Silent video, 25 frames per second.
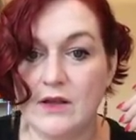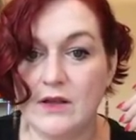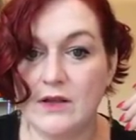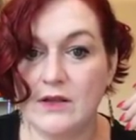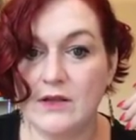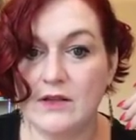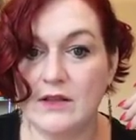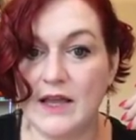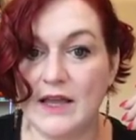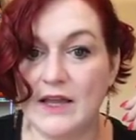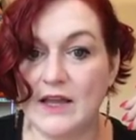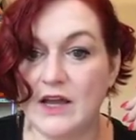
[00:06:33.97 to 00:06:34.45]

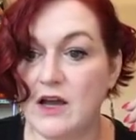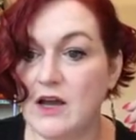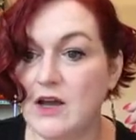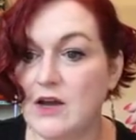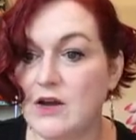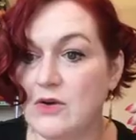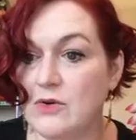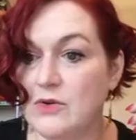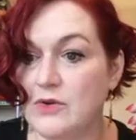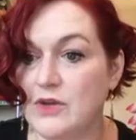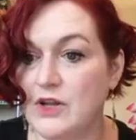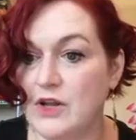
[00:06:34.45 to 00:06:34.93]
like,
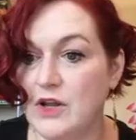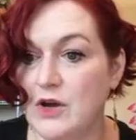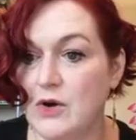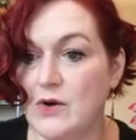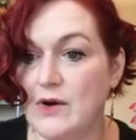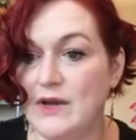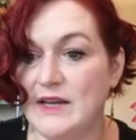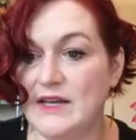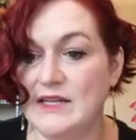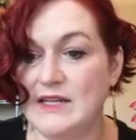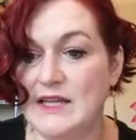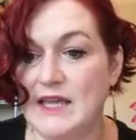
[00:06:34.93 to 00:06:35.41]
oh, you know, oh,
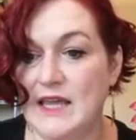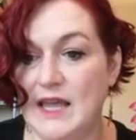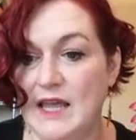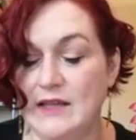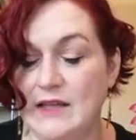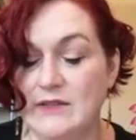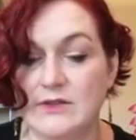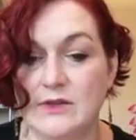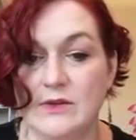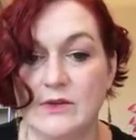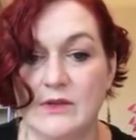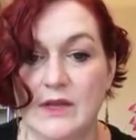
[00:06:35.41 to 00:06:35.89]
I need to
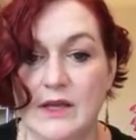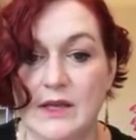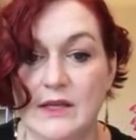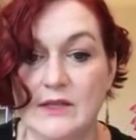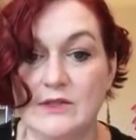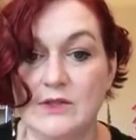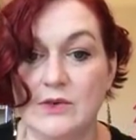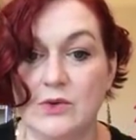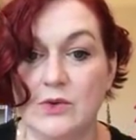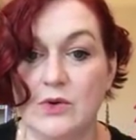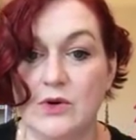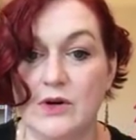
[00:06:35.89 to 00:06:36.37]
cancel
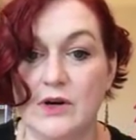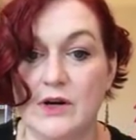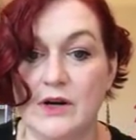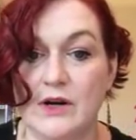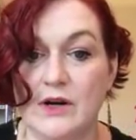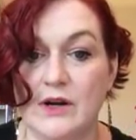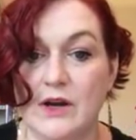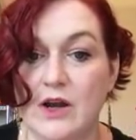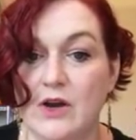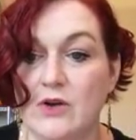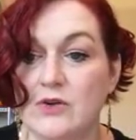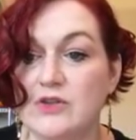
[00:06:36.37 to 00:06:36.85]
this,
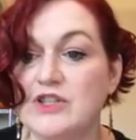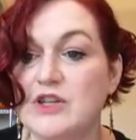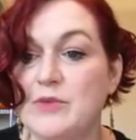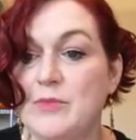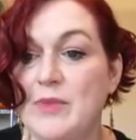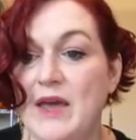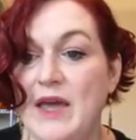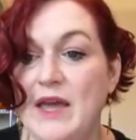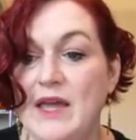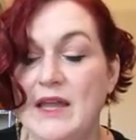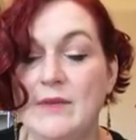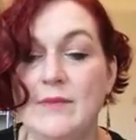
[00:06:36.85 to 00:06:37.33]
or oh, she
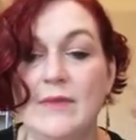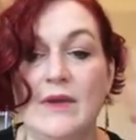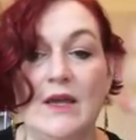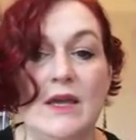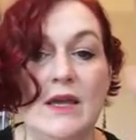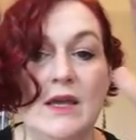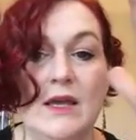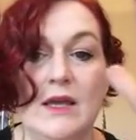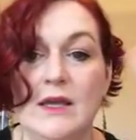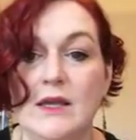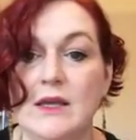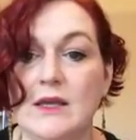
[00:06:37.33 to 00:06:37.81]
paid
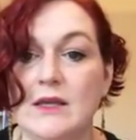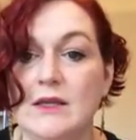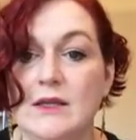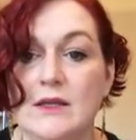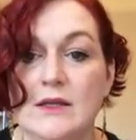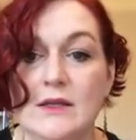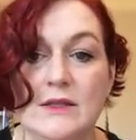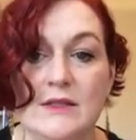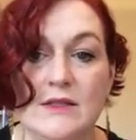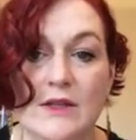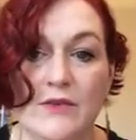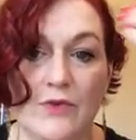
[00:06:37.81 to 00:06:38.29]
me
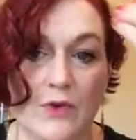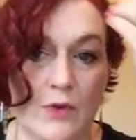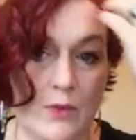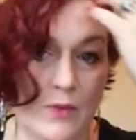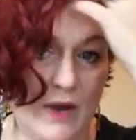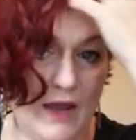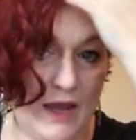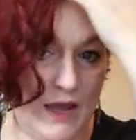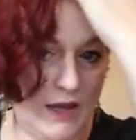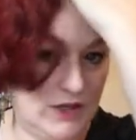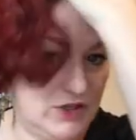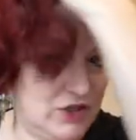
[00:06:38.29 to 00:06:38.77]
a different
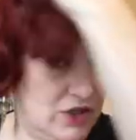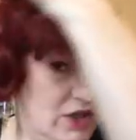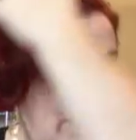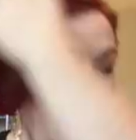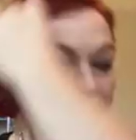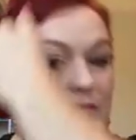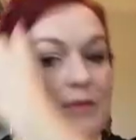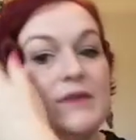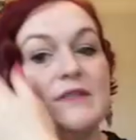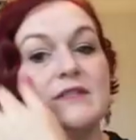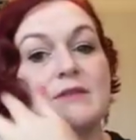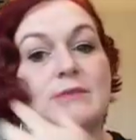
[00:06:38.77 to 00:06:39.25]
way. She
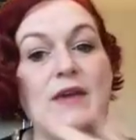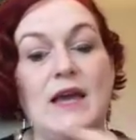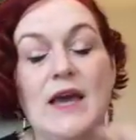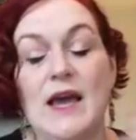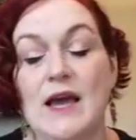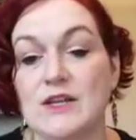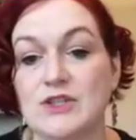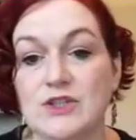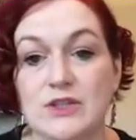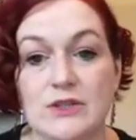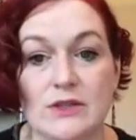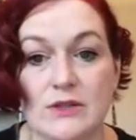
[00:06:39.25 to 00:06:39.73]
gave me some
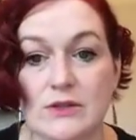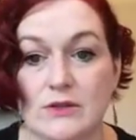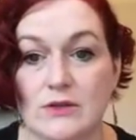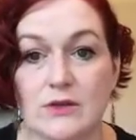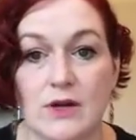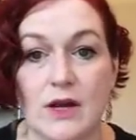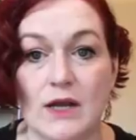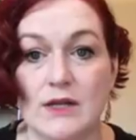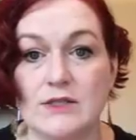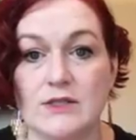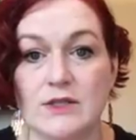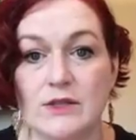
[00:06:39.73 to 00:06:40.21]
cash at the
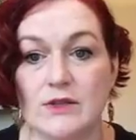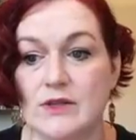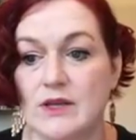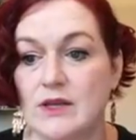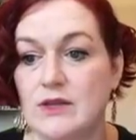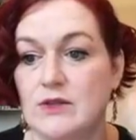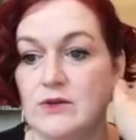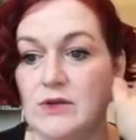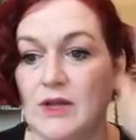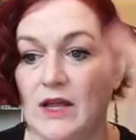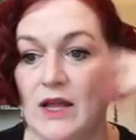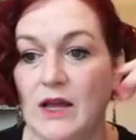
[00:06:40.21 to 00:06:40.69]
garage sale the
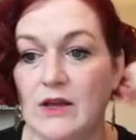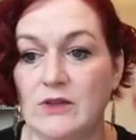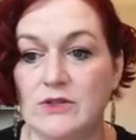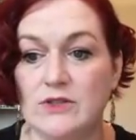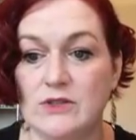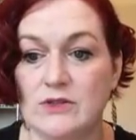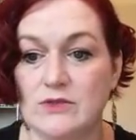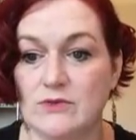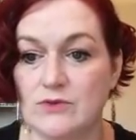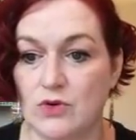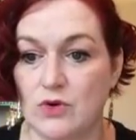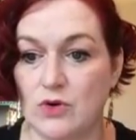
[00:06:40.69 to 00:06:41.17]
other day. I'll
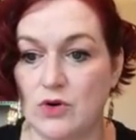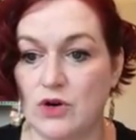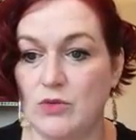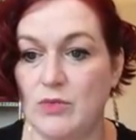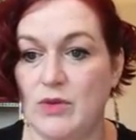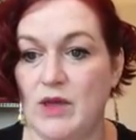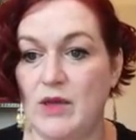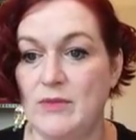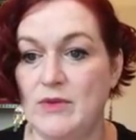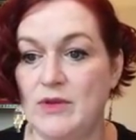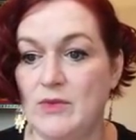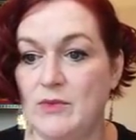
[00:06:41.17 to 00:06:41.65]
just record
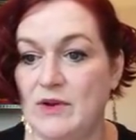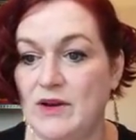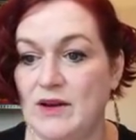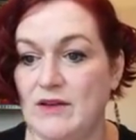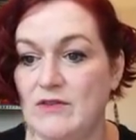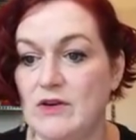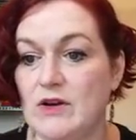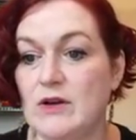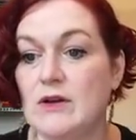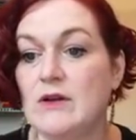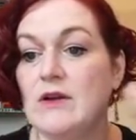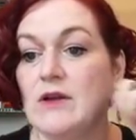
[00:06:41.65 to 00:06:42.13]
payment,
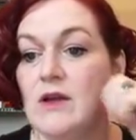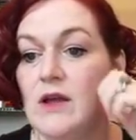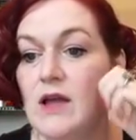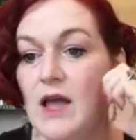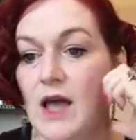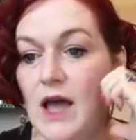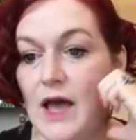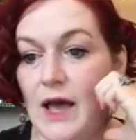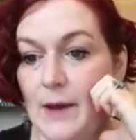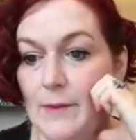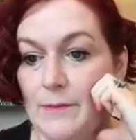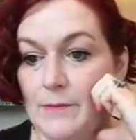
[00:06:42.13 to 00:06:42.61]
whatever.
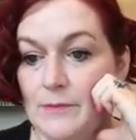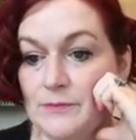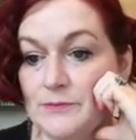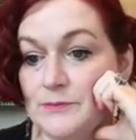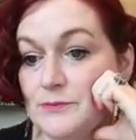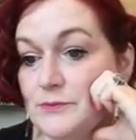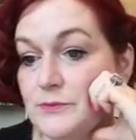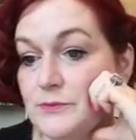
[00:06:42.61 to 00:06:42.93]
Um,